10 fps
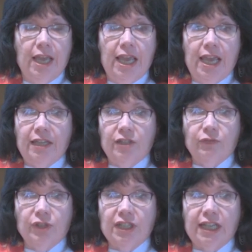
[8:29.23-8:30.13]
It's for
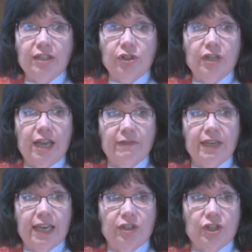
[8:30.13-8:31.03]
celestial
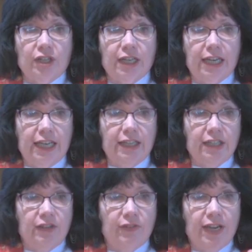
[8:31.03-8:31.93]
navigation. It's a
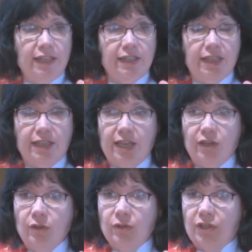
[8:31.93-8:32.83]
device that they
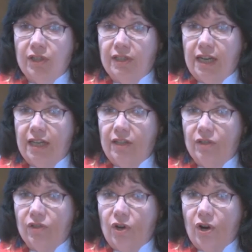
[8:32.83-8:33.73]
use to study the
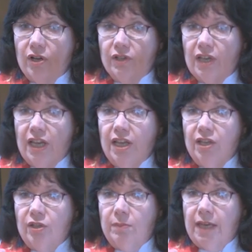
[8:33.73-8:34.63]
stars
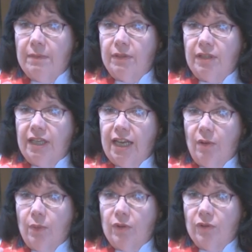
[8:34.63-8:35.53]
to be able to tell
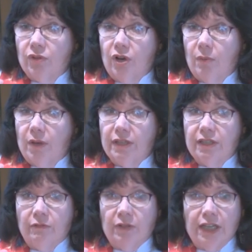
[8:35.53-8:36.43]
where the star was
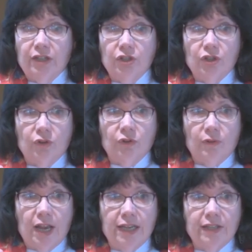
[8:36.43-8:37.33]
in relation to the
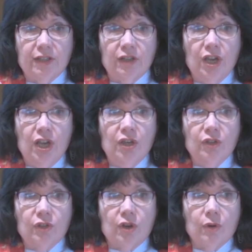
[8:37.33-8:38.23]
horizon
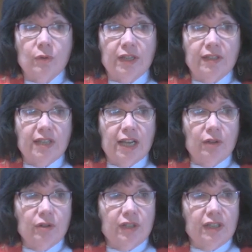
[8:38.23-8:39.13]
so that
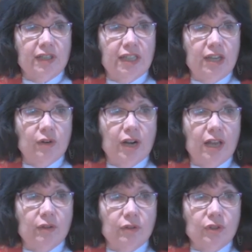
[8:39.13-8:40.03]
sailors at sea or
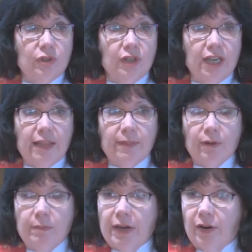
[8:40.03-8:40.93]
others could get their
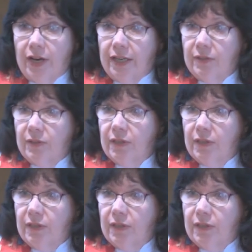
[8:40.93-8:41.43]
bearings.